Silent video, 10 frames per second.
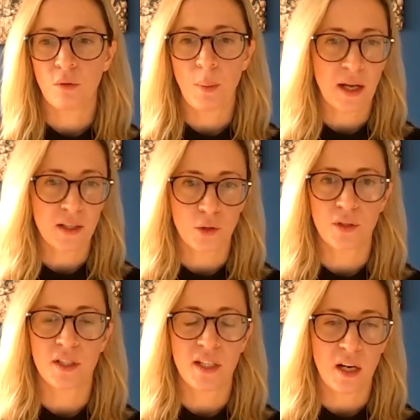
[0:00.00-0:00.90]

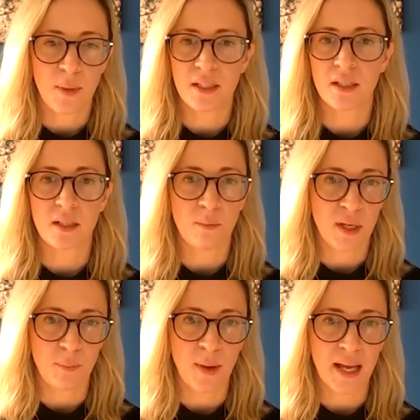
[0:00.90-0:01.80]
repositories and databases and
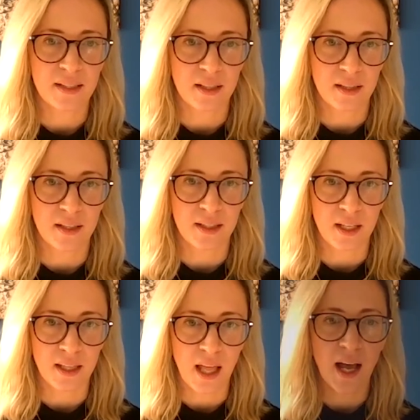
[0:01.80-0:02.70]
big banks and things
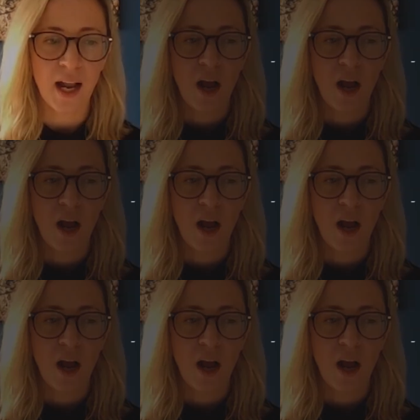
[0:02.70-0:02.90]
like that.